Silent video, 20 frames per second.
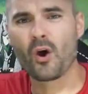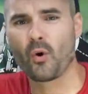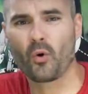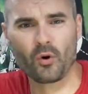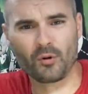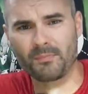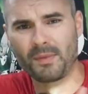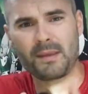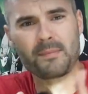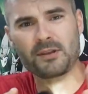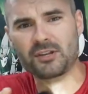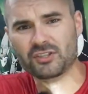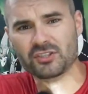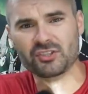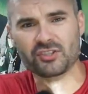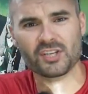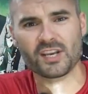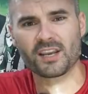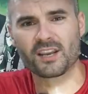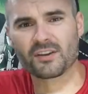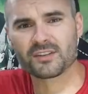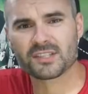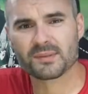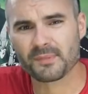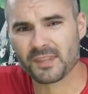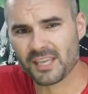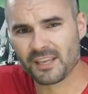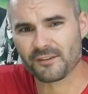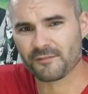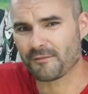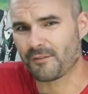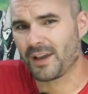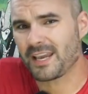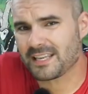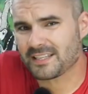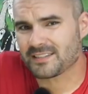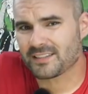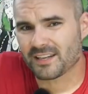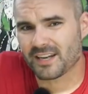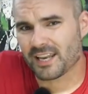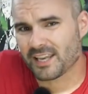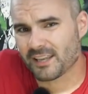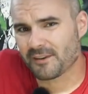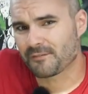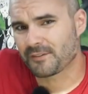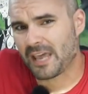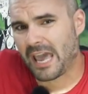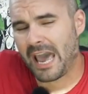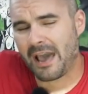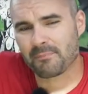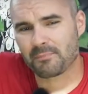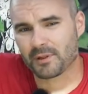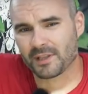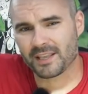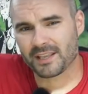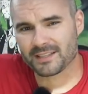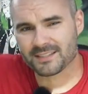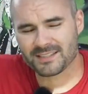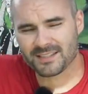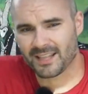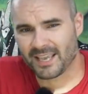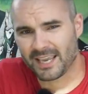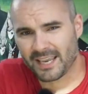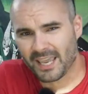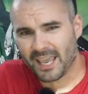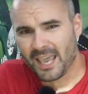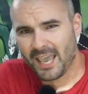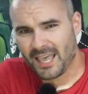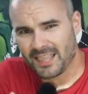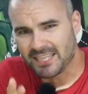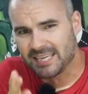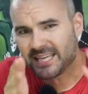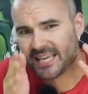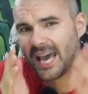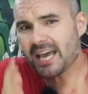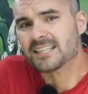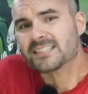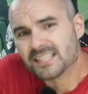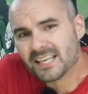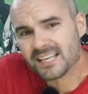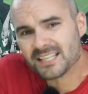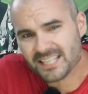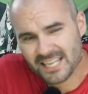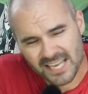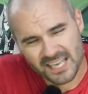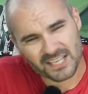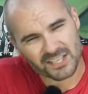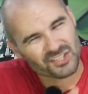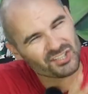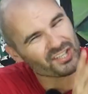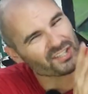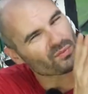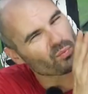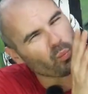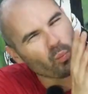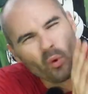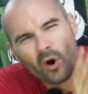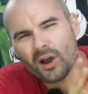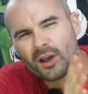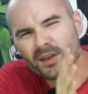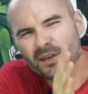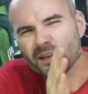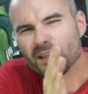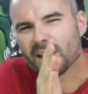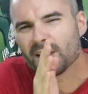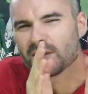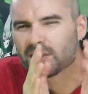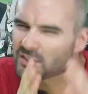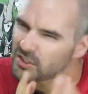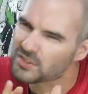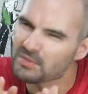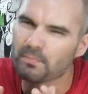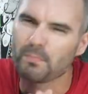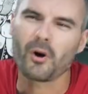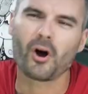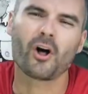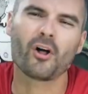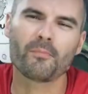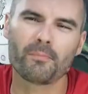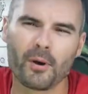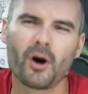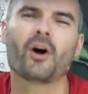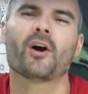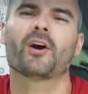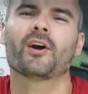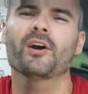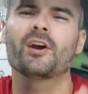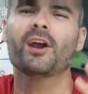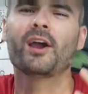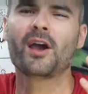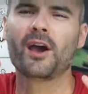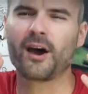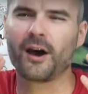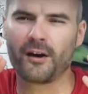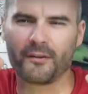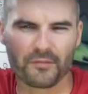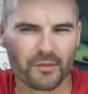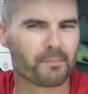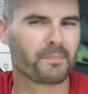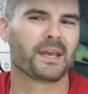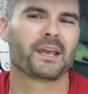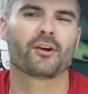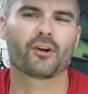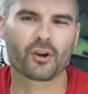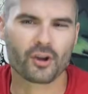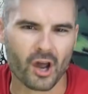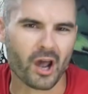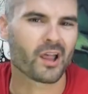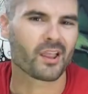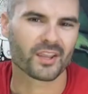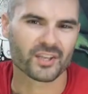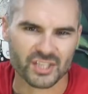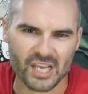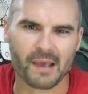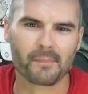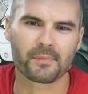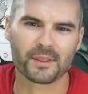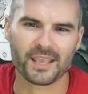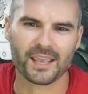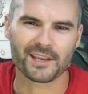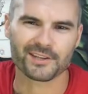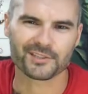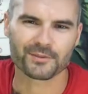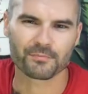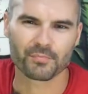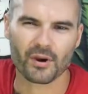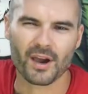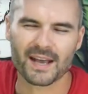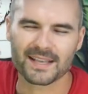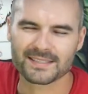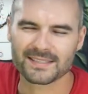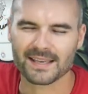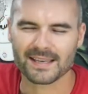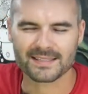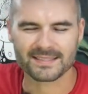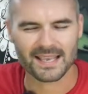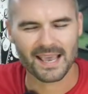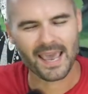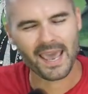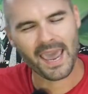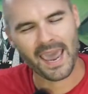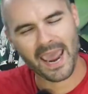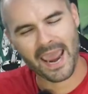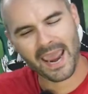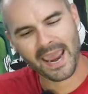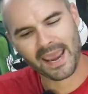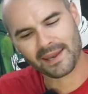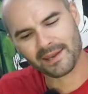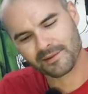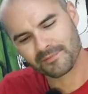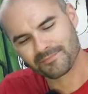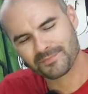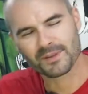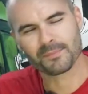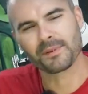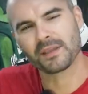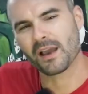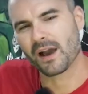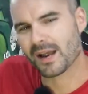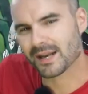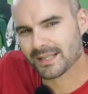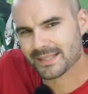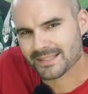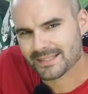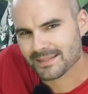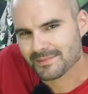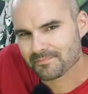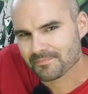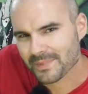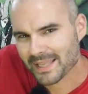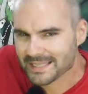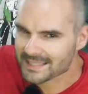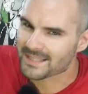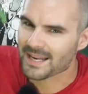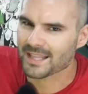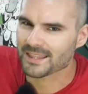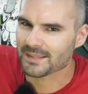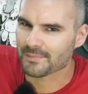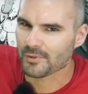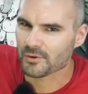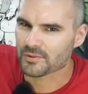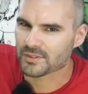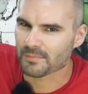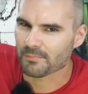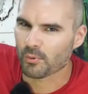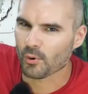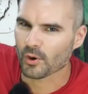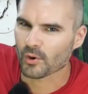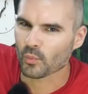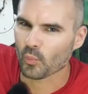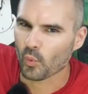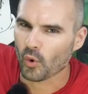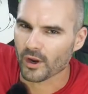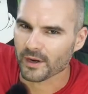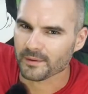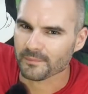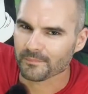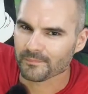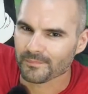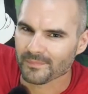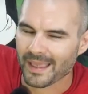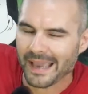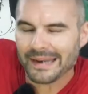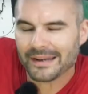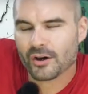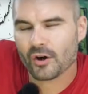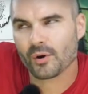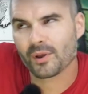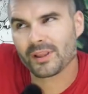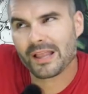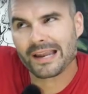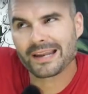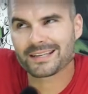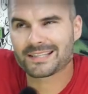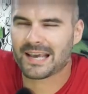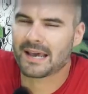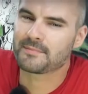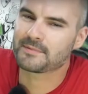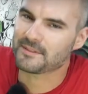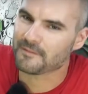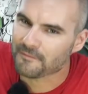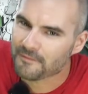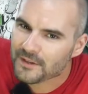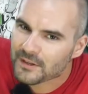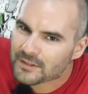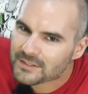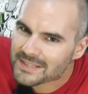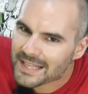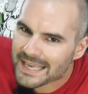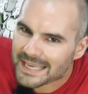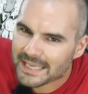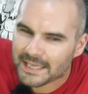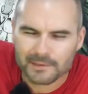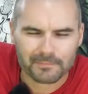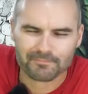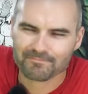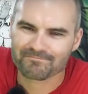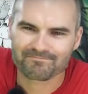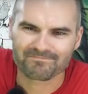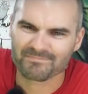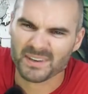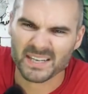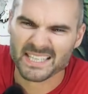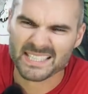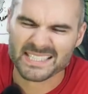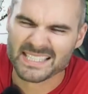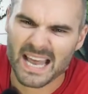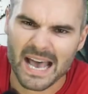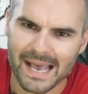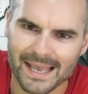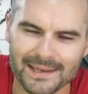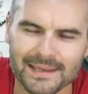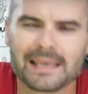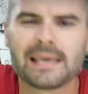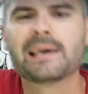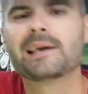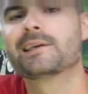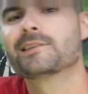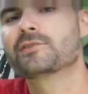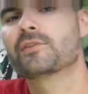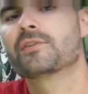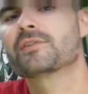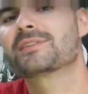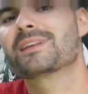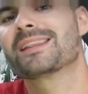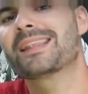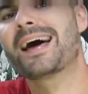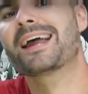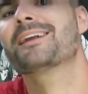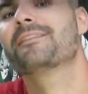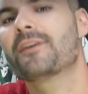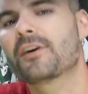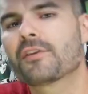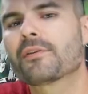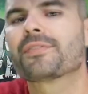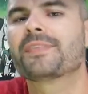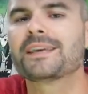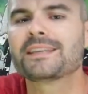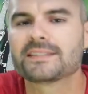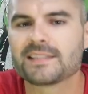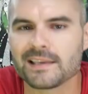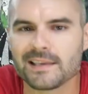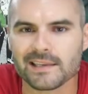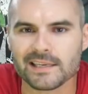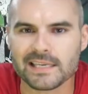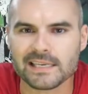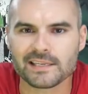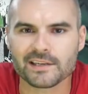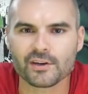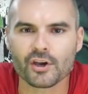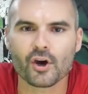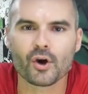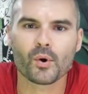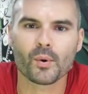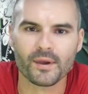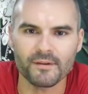or maybe just check out some of the advice that I give to applicants. Like, the SAT is just one small part of the bigger college application process, and to be honest, it's not the most important one. I know a lot of times it feels like it, but it's not. So there's a lot of other things that you need to know